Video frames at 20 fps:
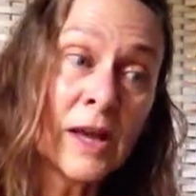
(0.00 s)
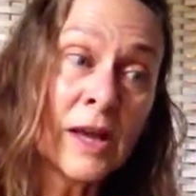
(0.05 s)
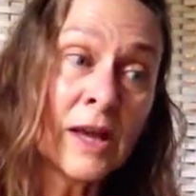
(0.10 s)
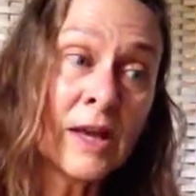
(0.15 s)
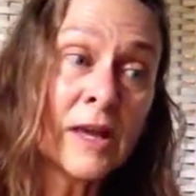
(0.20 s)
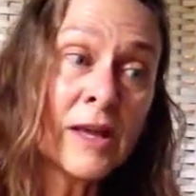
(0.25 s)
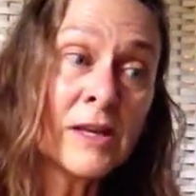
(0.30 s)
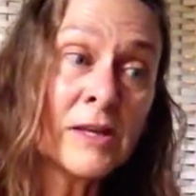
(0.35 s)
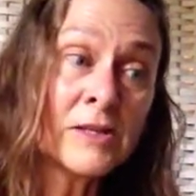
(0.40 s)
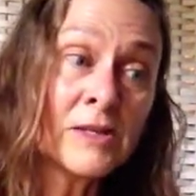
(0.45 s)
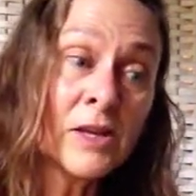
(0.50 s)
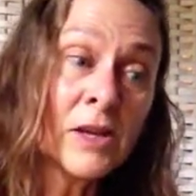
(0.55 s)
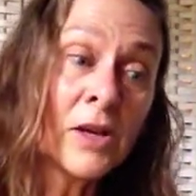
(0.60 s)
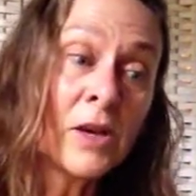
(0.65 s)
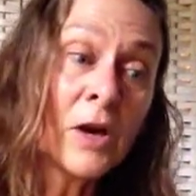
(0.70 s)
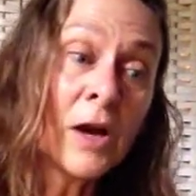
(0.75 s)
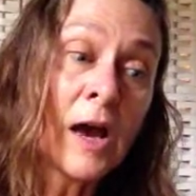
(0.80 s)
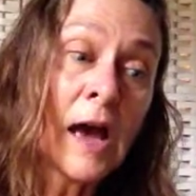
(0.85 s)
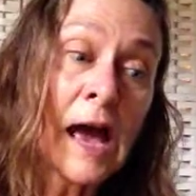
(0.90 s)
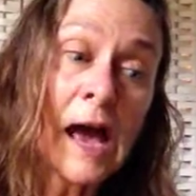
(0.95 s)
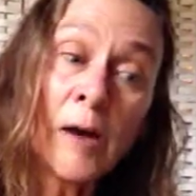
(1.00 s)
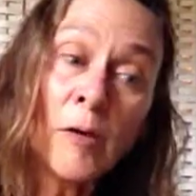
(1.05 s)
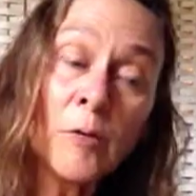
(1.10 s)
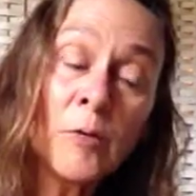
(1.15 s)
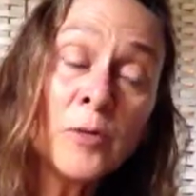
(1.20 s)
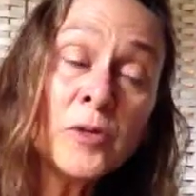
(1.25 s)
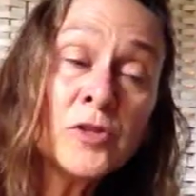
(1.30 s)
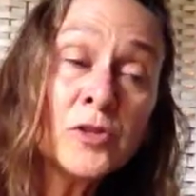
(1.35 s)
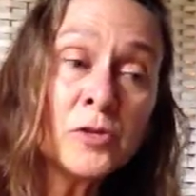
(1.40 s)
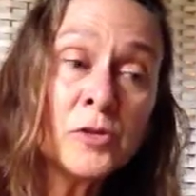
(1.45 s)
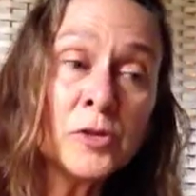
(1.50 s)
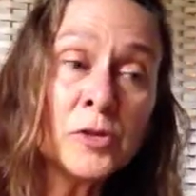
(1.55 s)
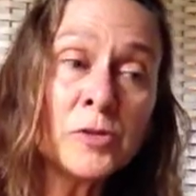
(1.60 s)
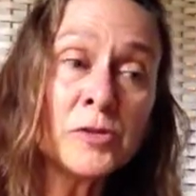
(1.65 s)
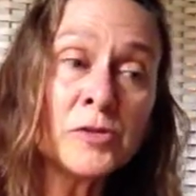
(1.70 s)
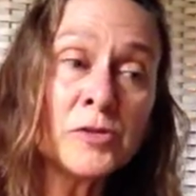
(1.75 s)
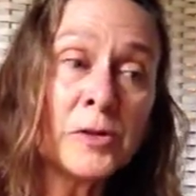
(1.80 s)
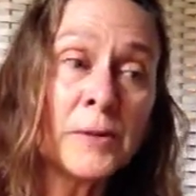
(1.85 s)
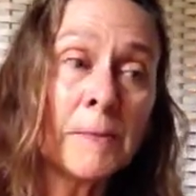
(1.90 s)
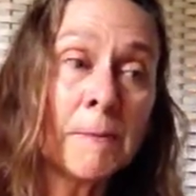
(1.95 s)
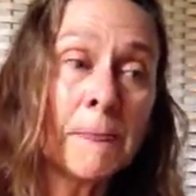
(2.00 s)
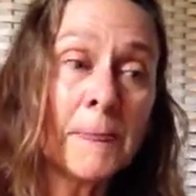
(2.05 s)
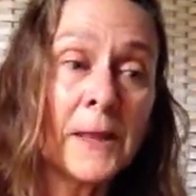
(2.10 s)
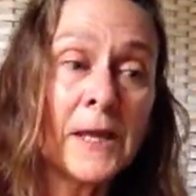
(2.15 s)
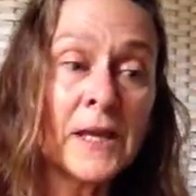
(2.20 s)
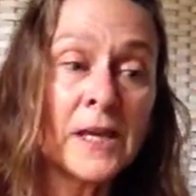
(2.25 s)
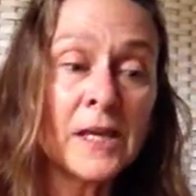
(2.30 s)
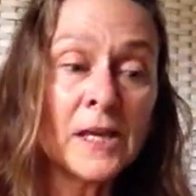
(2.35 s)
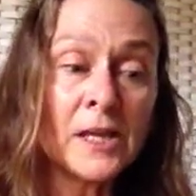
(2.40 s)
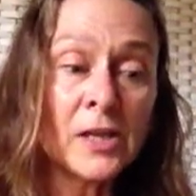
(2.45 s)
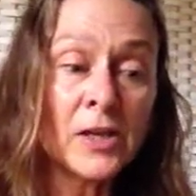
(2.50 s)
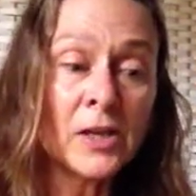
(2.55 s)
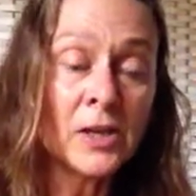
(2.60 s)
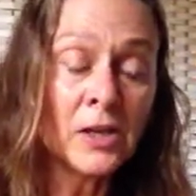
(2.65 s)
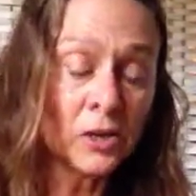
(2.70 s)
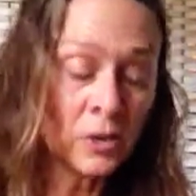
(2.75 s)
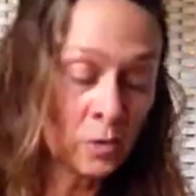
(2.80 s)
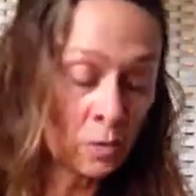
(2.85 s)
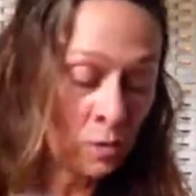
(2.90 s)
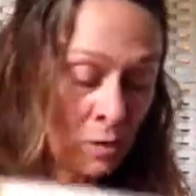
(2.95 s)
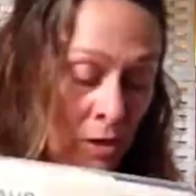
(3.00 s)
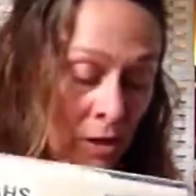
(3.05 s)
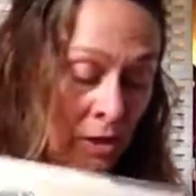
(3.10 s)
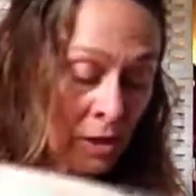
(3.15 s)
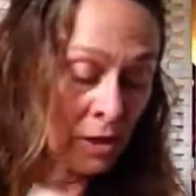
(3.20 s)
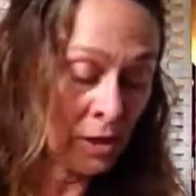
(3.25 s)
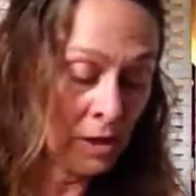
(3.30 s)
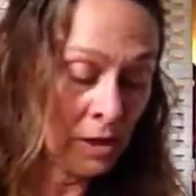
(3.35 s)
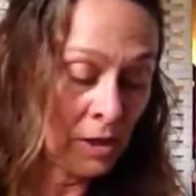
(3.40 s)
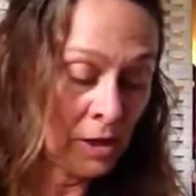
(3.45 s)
And how would you use them in your